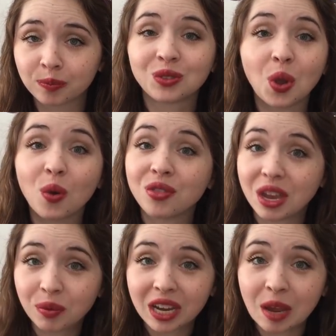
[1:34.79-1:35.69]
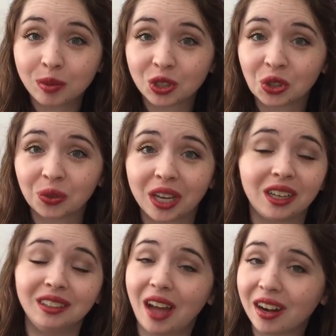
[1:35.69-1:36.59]
so they were able to create
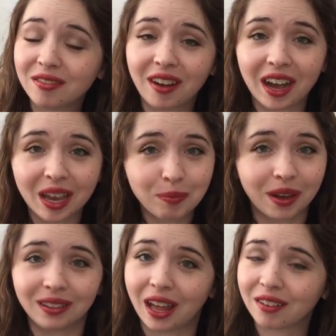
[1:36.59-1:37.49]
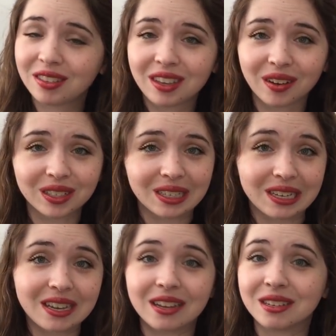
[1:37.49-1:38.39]
a lot of hype, a lot of
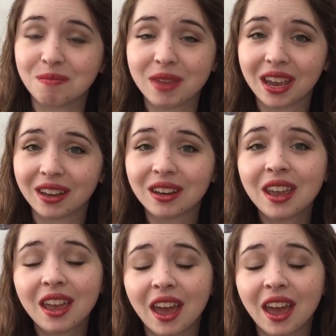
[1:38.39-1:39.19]
scarcity and demand.